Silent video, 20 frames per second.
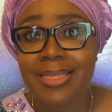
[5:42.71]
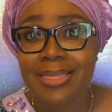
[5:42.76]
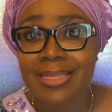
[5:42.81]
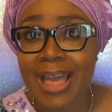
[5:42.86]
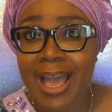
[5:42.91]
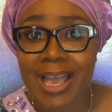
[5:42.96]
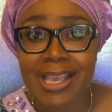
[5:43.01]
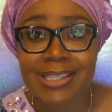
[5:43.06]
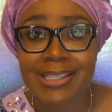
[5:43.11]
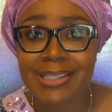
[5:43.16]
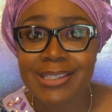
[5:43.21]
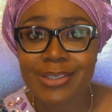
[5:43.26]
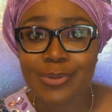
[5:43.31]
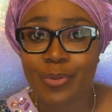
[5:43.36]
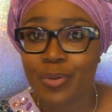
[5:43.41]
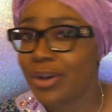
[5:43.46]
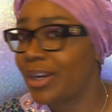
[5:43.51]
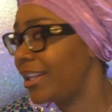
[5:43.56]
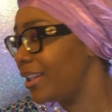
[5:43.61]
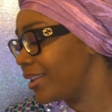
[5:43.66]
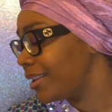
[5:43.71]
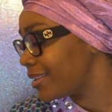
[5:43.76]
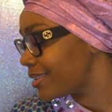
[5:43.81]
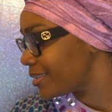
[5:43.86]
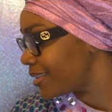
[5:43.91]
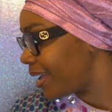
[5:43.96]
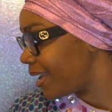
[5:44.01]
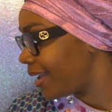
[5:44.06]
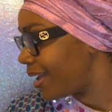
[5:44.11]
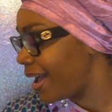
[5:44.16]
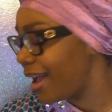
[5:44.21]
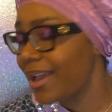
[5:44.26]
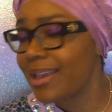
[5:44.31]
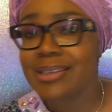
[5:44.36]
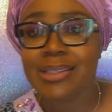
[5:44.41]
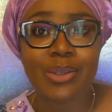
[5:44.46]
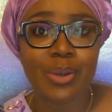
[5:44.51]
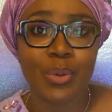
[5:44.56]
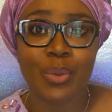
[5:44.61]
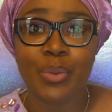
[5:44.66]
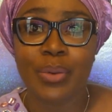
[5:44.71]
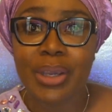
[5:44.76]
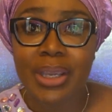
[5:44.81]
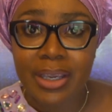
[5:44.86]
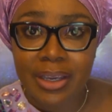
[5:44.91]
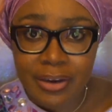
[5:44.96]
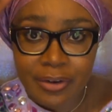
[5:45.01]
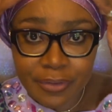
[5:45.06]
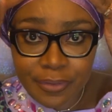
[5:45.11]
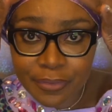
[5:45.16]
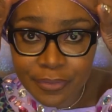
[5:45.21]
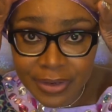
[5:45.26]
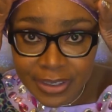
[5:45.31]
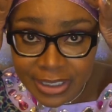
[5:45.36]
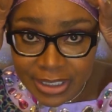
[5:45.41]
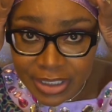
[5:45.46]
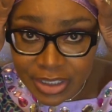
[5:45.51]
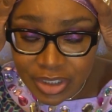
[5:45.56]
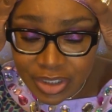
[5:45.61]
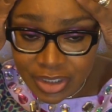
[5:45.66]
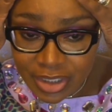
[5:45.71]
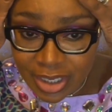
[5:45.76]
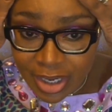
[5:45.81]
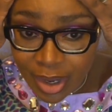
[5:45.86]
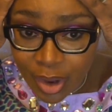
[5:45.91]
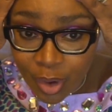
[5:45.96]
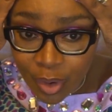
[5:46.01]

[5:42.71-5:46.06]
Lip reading: that's what it looks like, guys. We are finished.